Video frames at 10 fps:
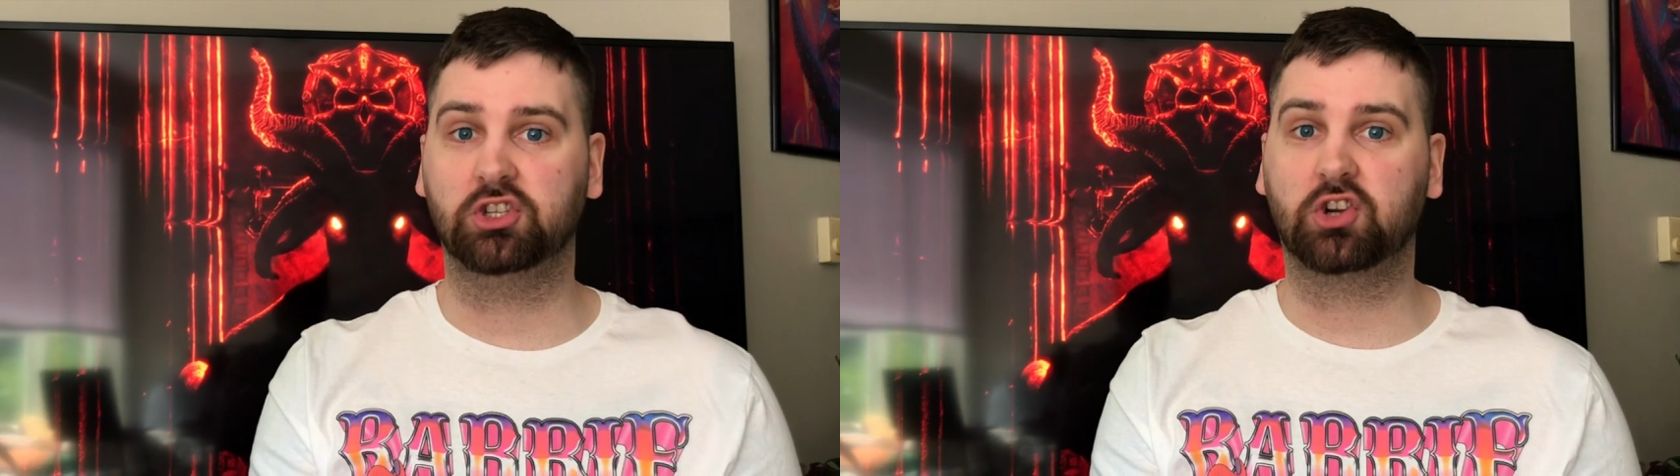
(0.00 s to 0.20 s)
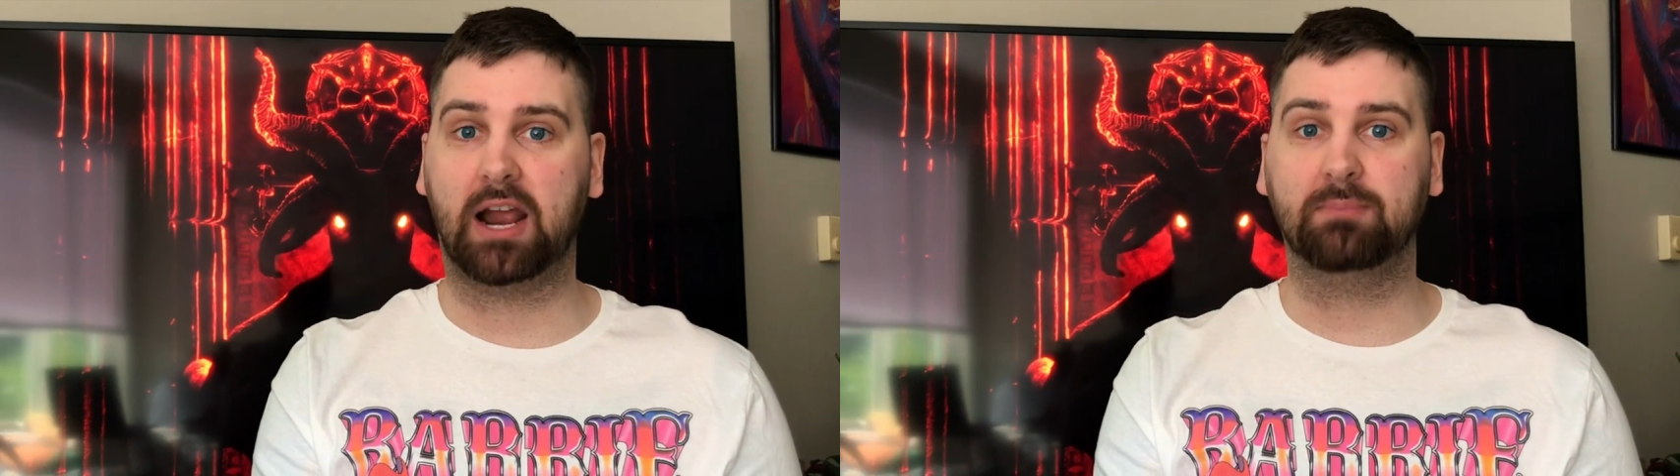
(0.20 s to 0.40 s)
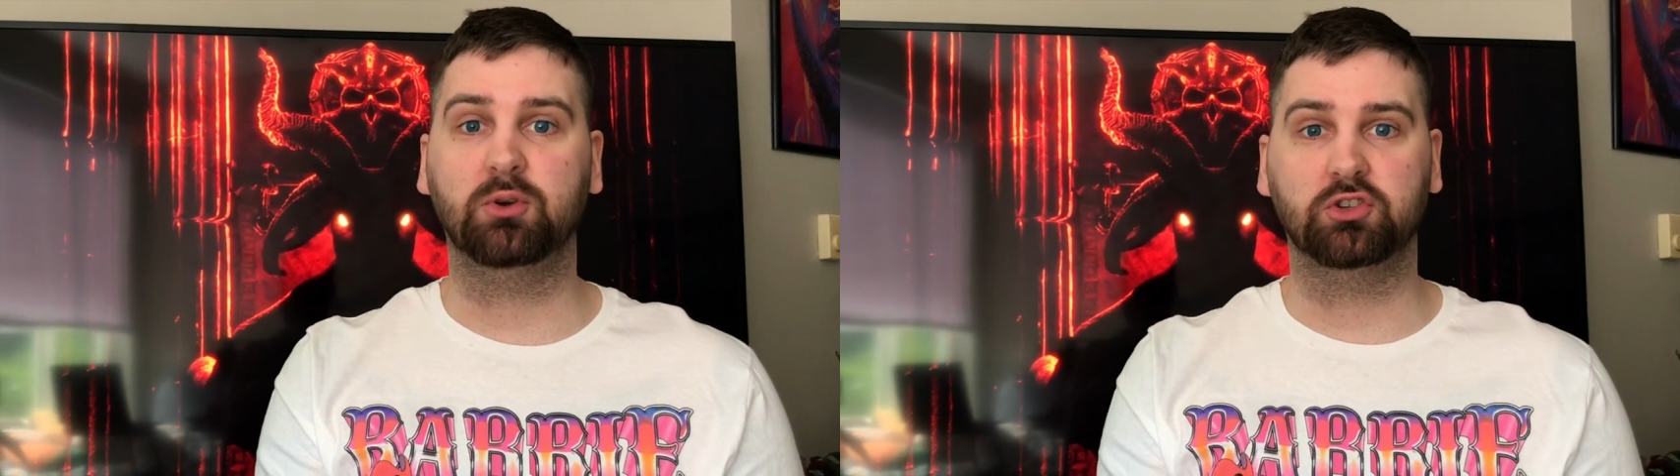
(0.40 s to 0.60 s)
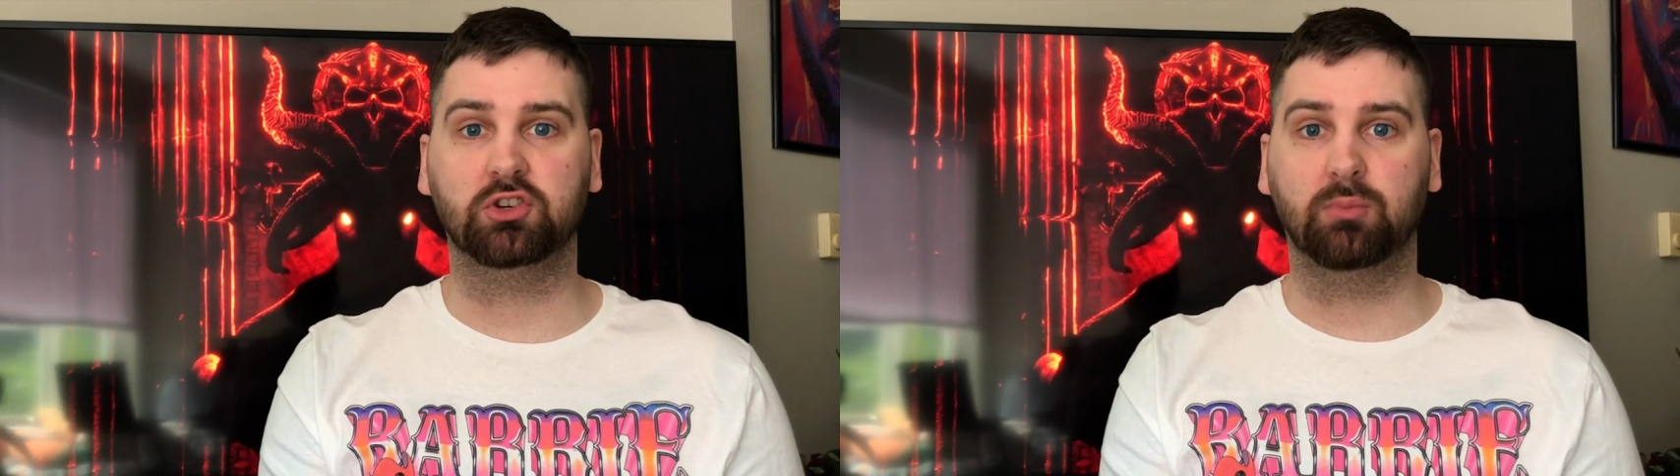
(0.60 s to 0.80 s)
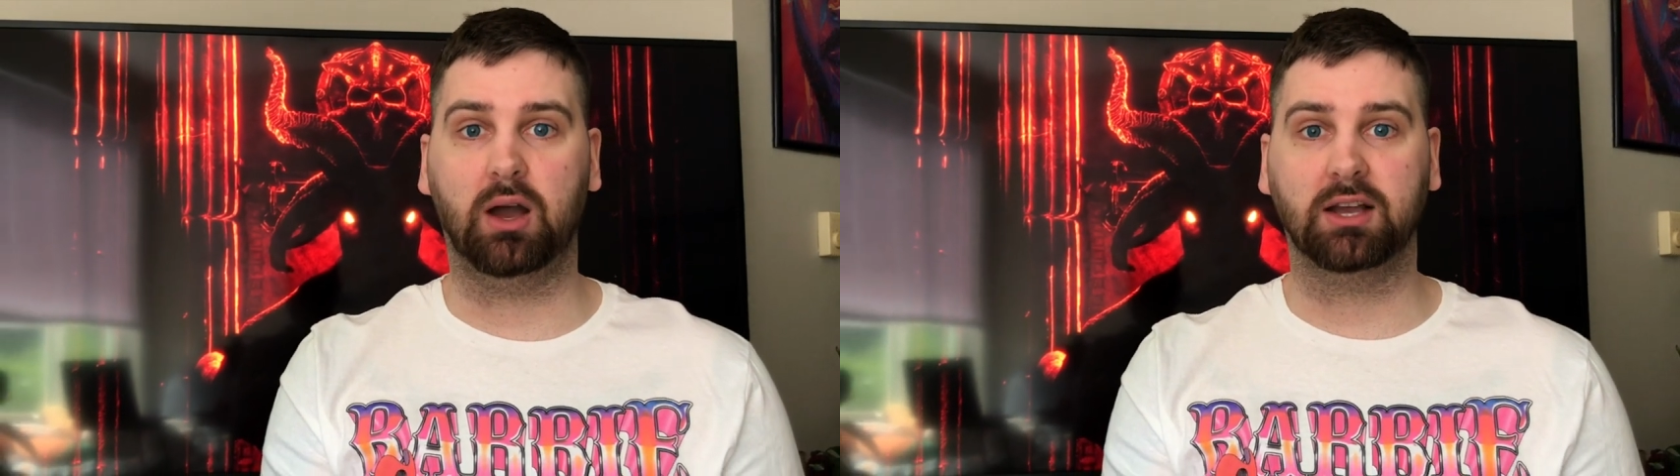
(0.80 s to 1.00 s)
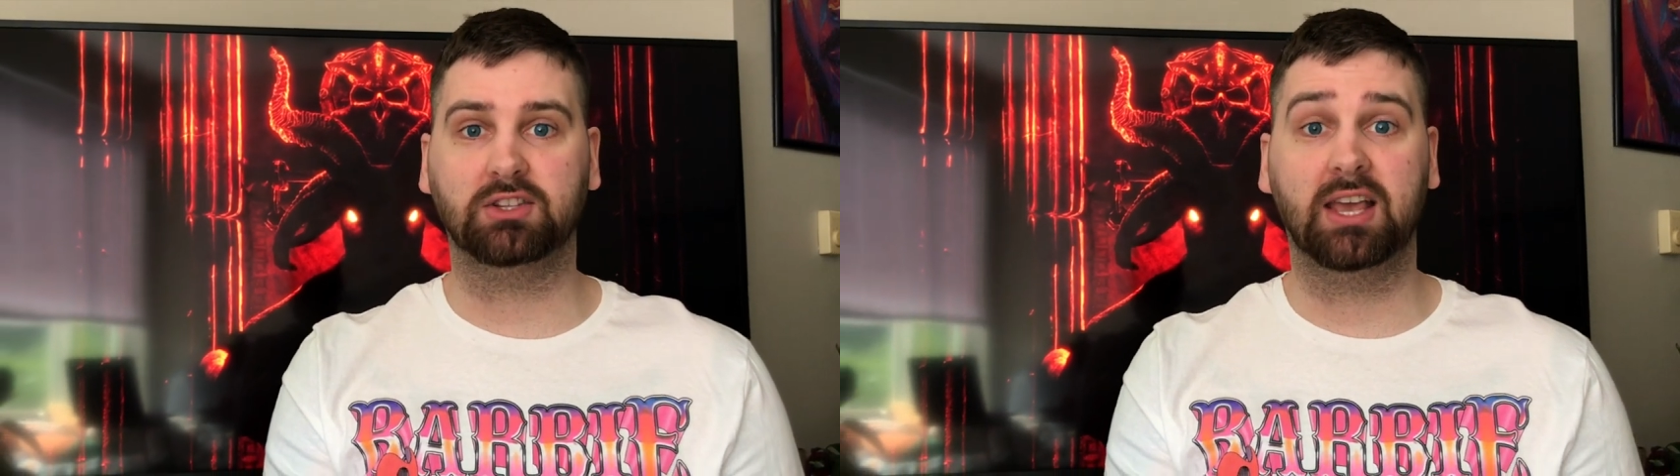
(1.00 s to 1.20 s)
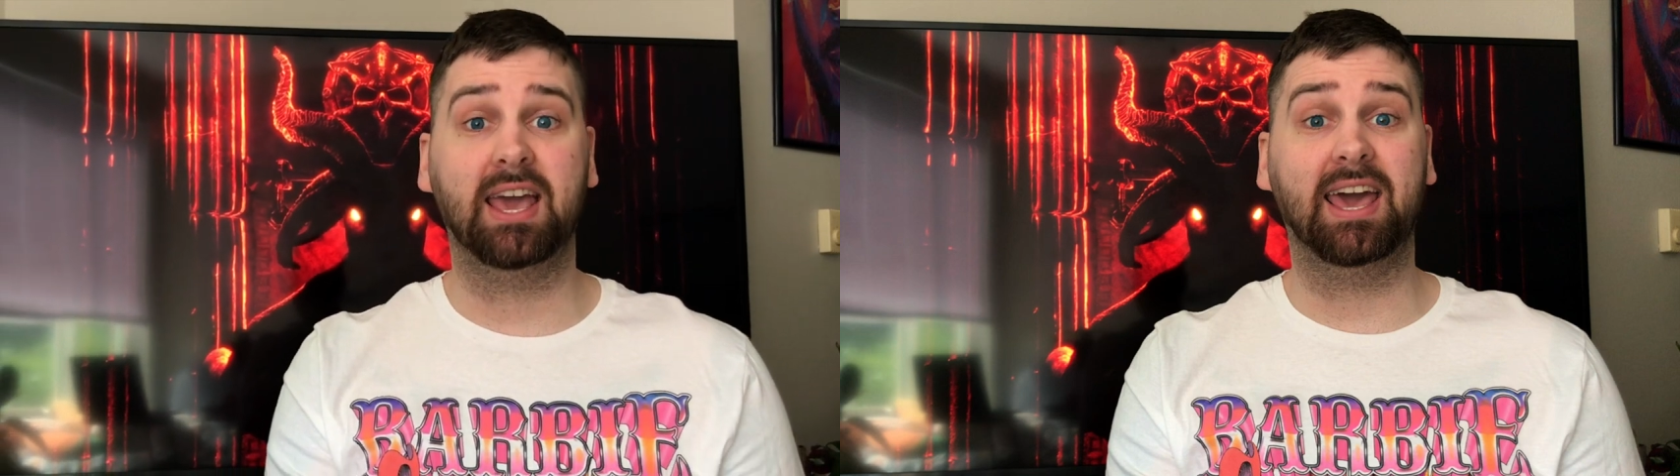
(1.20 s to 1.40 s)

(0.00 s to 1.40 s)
Strike booster box,